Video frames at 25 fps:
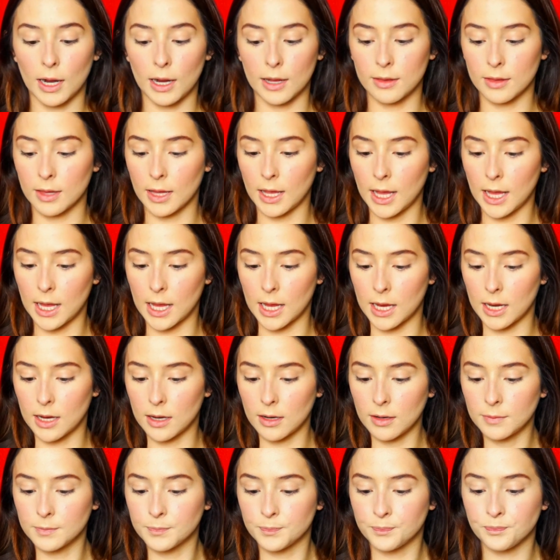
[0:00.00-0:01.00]
And
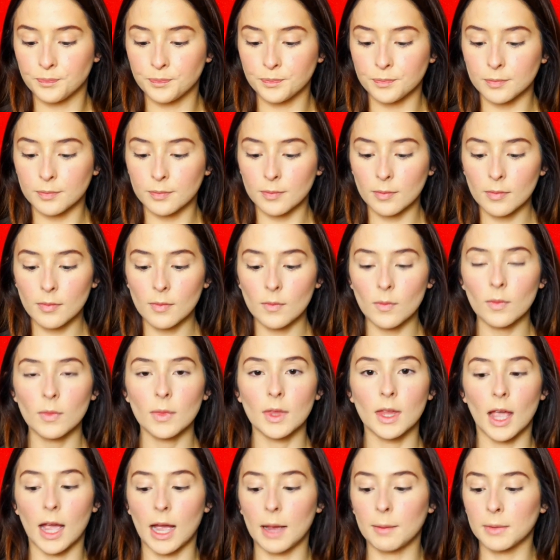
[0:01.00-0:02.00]
then
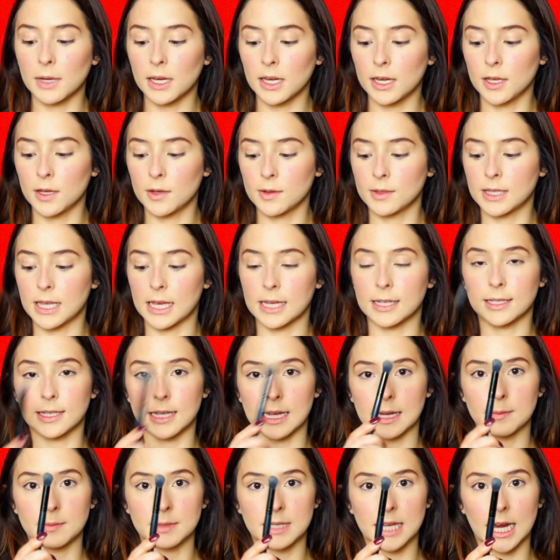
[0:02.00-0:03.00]
I'm going to use that
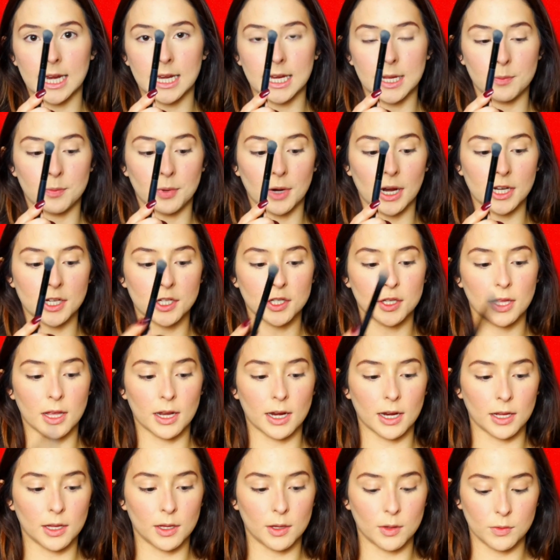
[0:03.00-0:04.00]
same tiny brush
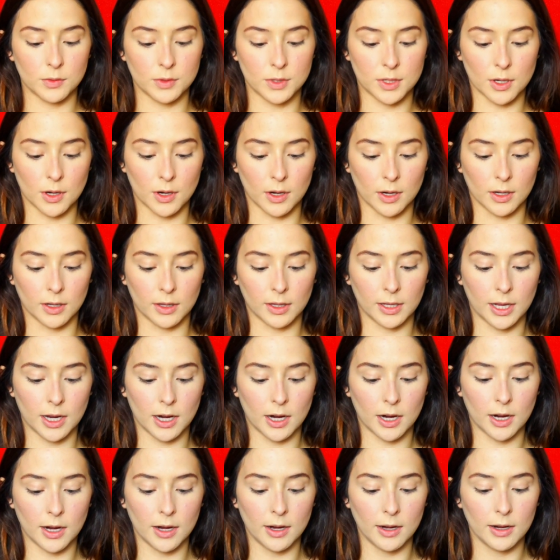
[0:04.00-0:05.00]
that I used
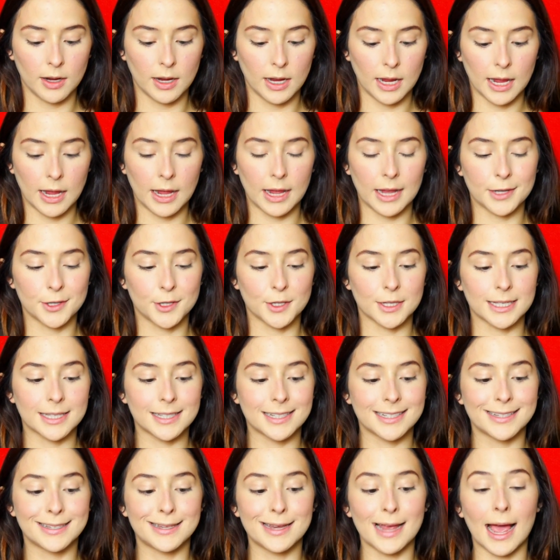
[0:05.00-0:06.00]
earlier and
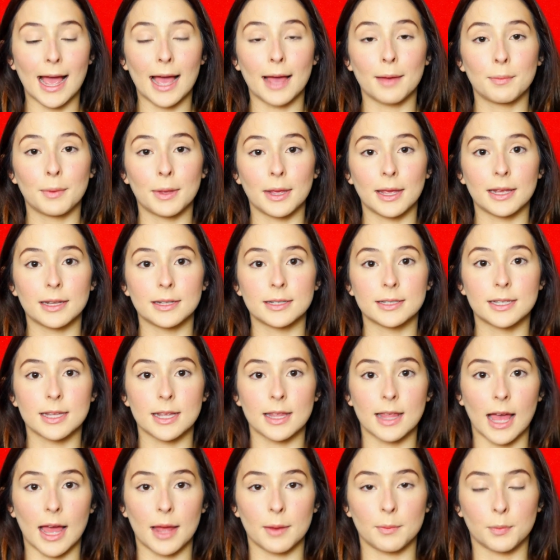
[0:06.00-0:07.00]
just dab into
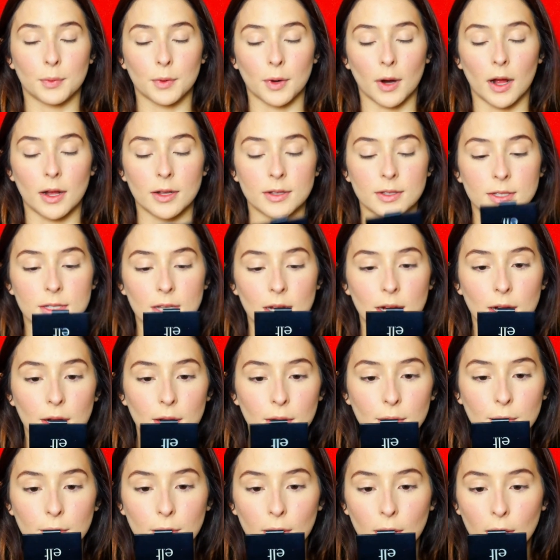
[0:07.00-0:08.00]
that
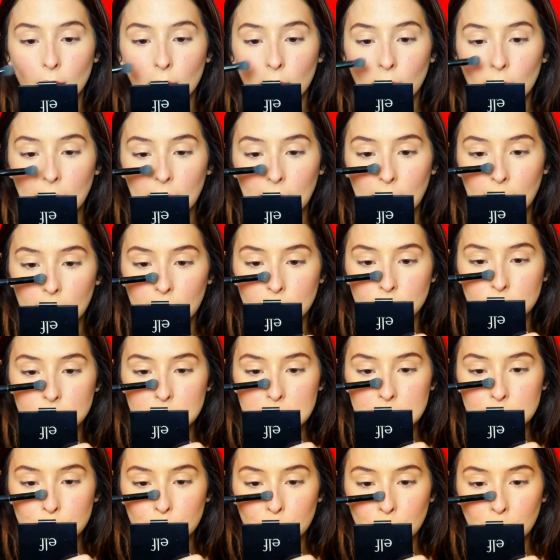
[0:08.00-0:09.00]
bronzer and
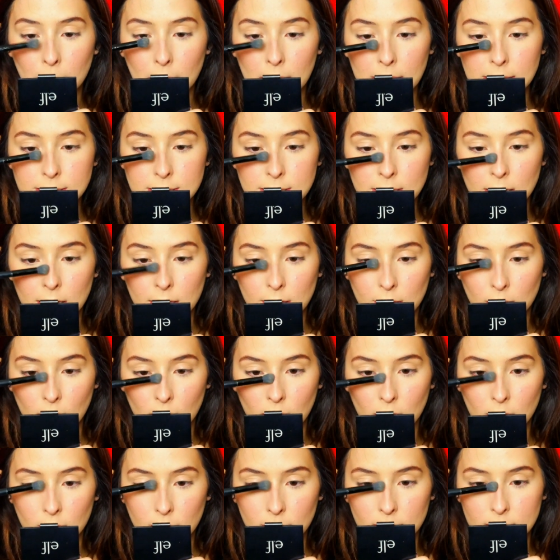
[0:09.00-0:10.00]
just press
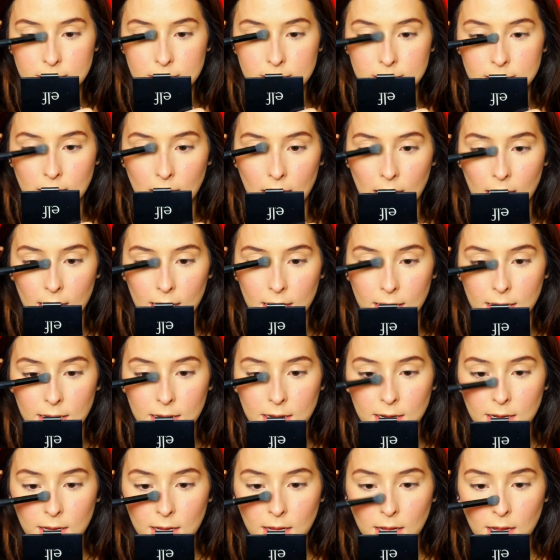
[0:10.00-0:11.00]
along the side